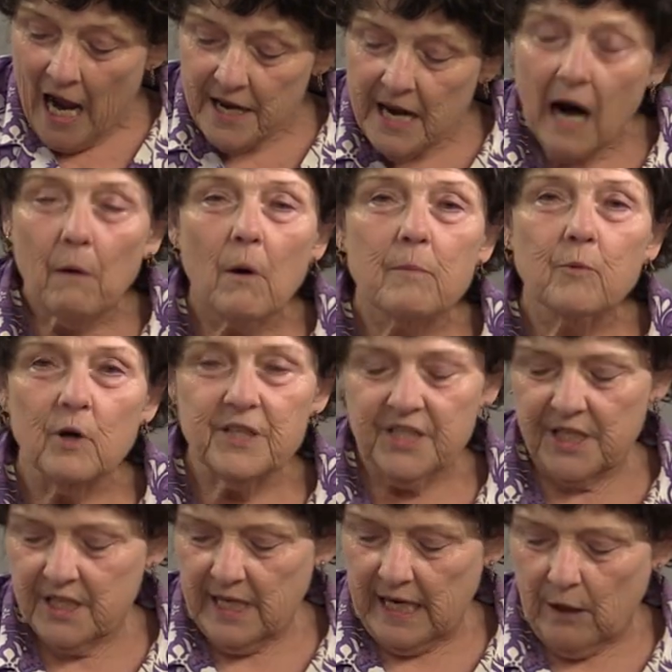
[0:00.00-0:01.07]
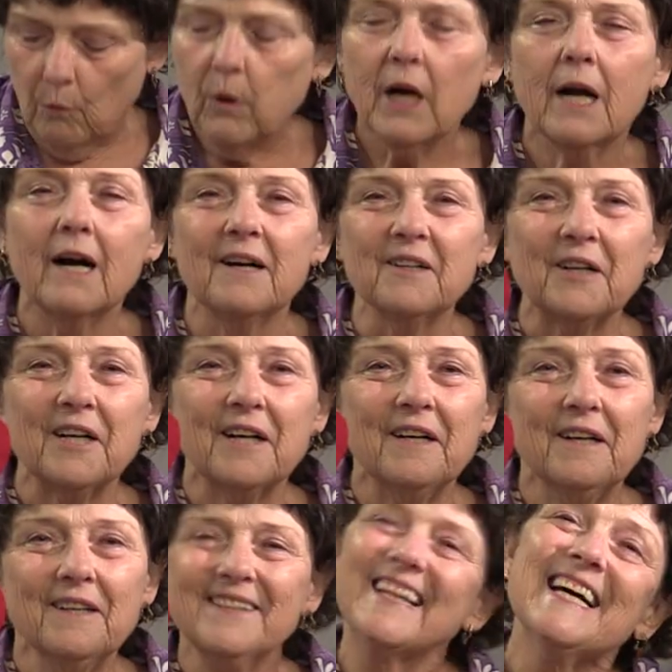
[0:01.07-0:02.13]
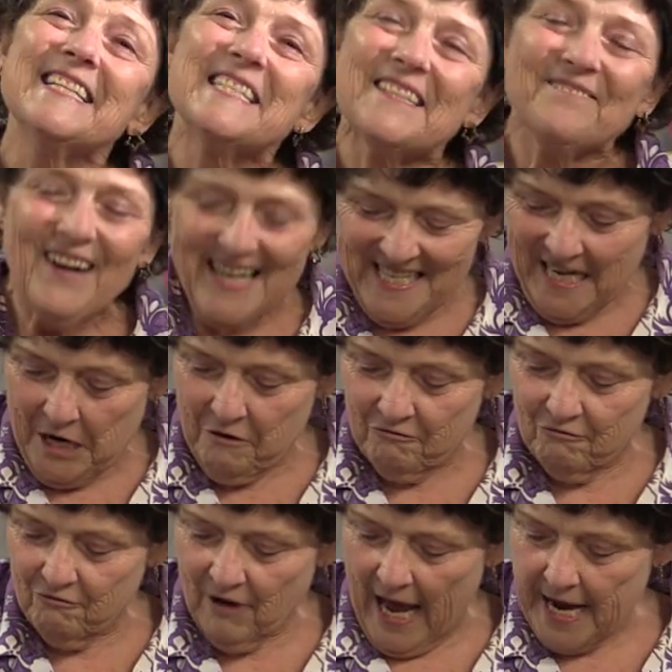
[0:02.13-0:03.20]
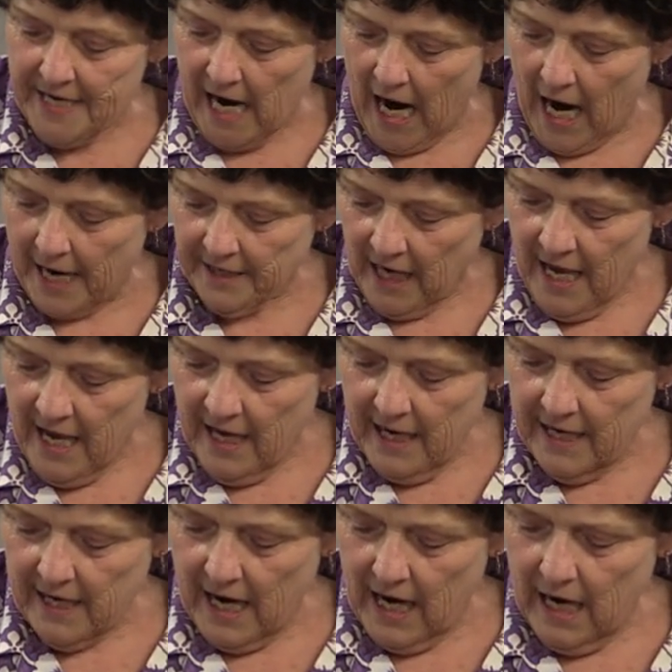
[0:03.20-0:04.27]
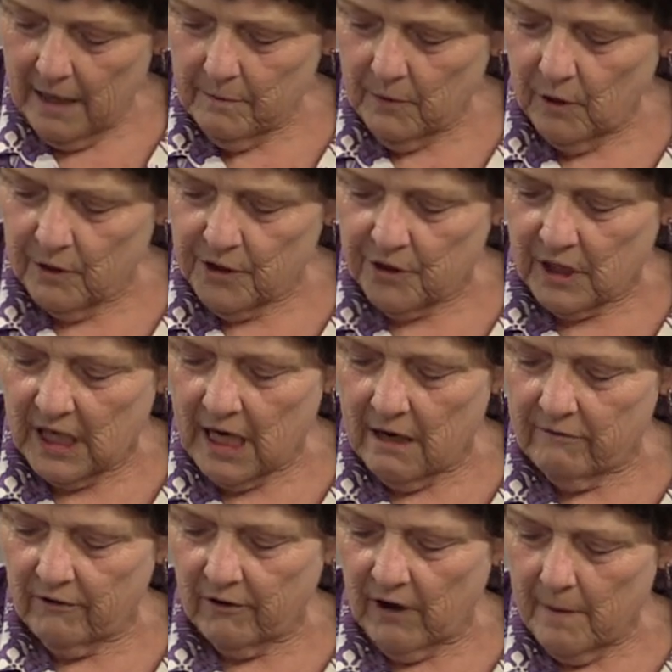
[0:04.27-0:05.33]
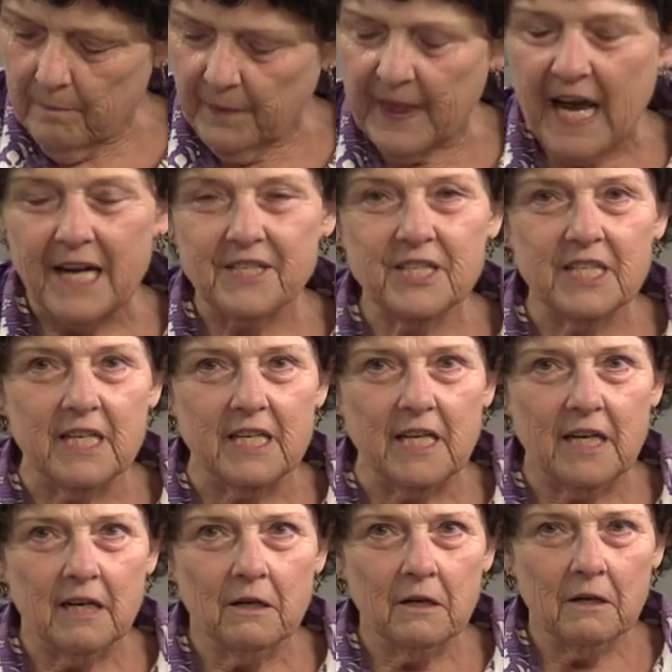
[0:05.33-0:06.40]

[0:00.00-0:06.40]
Now I'm going to take what color? That's right, a red heart, and I'm going to cover up that T.